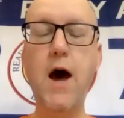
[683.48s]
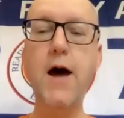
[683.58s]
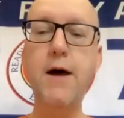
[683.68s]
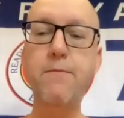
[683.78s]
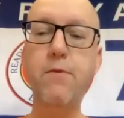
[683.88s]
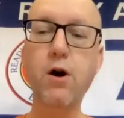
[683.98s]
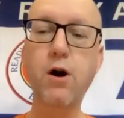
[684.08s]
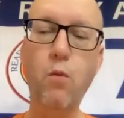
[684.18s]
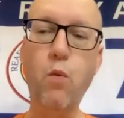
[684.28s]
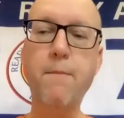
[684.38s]

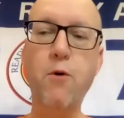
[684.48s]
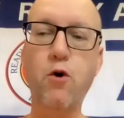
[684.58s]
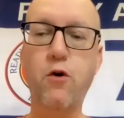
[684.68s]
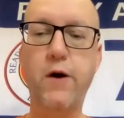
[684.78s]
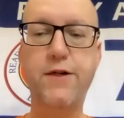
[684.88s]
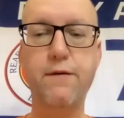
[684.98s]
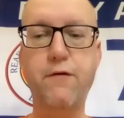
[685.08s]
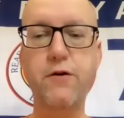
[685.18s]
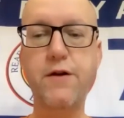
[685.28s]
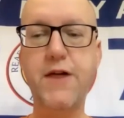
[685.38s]
Got one more question
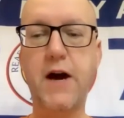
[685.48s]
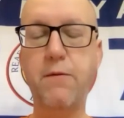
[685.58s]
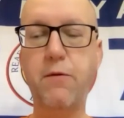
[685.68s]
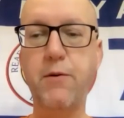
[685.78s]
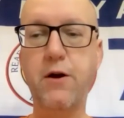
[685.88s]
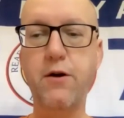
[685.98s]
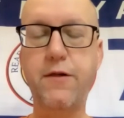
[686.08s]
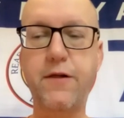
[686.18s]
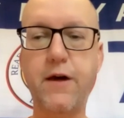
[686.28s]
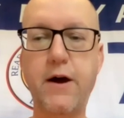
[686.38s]
for you, James,
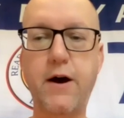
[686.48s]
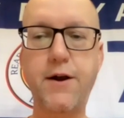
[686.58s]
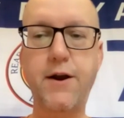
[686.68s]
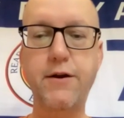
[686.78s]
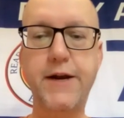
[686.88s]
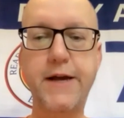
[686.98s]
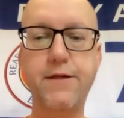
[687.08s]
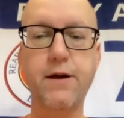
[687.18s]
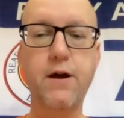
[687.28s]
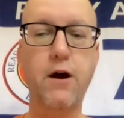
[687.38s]
because I know you
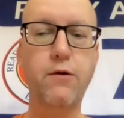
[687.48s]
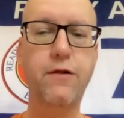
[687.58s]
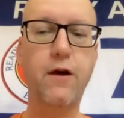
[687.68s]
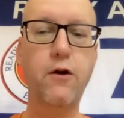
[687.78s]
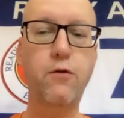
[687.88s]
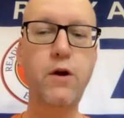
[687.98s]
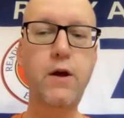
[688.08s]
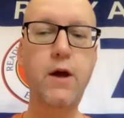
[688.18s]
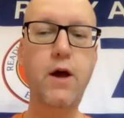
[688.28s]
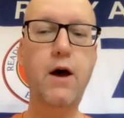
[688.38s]
need to go. So
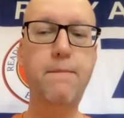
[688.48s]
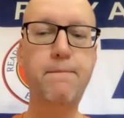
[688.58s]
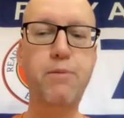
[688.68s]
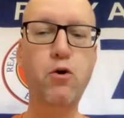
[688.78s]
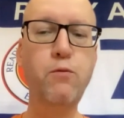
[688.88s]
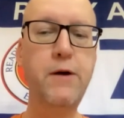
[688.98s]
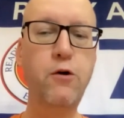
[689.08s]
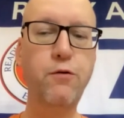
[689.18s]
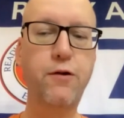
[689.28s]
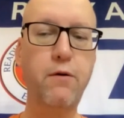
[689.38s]
Paul
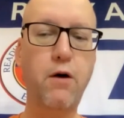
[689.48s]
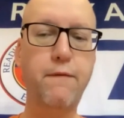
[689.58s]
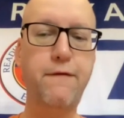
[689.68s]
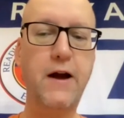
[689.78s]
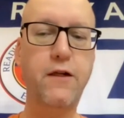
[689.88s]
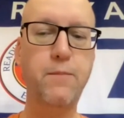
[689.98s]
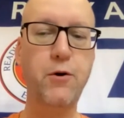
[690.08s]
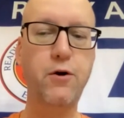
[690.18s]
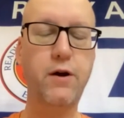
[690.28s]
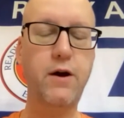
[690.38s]
Mills on
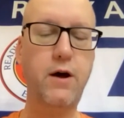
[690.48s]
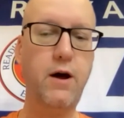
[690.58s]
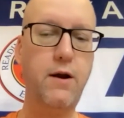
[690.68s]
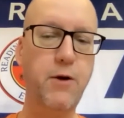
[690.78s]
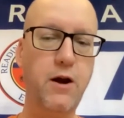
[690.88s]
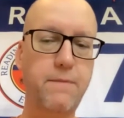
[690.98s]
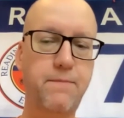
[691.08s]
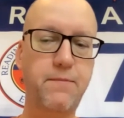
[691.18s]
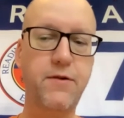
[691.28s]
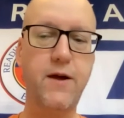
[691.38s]
Facebook, and I'm going to
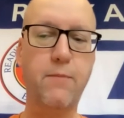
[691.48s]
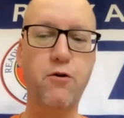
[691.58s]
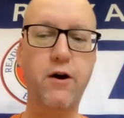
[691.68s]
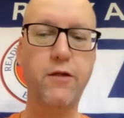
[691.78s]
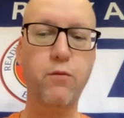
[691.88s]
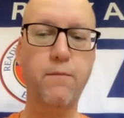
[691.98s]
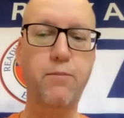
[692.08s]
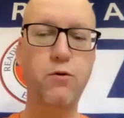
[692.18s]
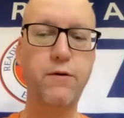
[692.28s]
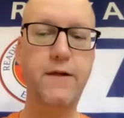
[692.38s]
summarise
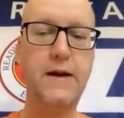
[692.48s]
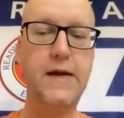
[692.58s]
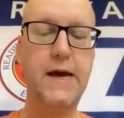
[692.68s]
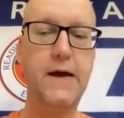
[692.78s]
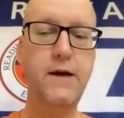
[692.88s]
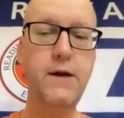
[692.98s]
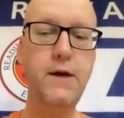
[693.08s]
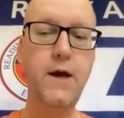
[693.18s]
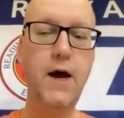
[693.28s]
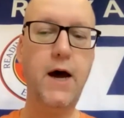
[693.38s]
what Paul has said here.
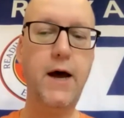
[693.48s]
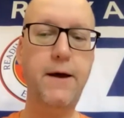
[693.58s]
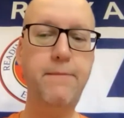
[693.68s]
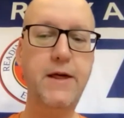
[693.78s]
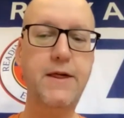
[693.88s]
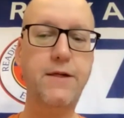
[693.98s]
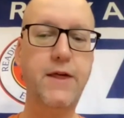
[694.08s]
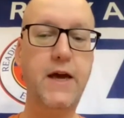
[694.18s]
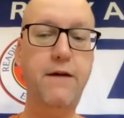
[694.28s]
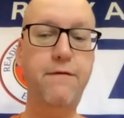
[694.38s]
He says
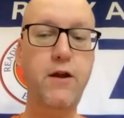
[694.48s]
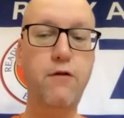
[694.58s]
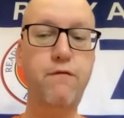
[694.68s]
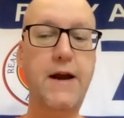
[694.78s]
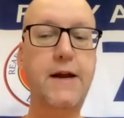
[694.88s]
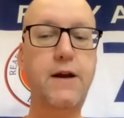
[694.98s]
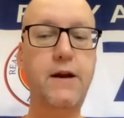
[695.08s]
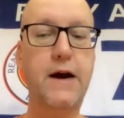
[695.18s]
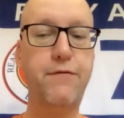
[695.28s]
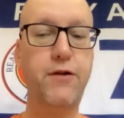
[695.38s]
that even though
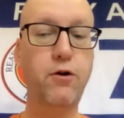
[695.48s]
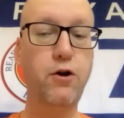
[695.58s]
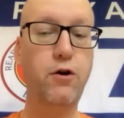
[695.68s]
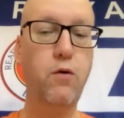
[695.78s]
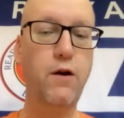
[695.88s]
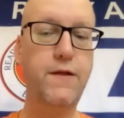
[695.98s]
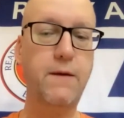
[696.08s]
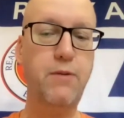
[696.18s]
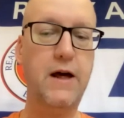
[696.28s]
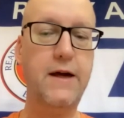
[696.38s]
Reading have some good
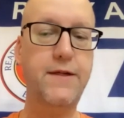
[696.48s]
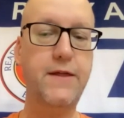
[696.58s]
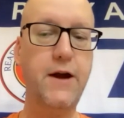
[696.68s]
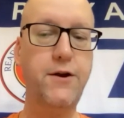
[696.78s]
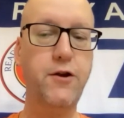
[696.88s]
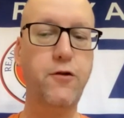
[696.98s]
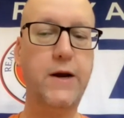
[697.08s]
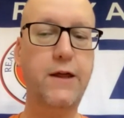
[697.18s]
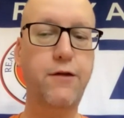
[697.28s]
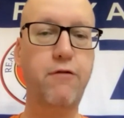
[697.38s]
quality players in the
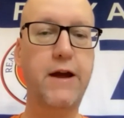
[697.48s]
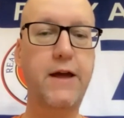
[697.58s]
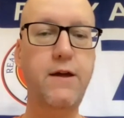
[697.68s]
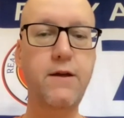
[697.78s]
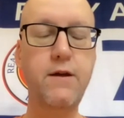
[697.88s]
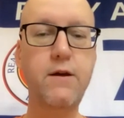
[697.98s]
under-23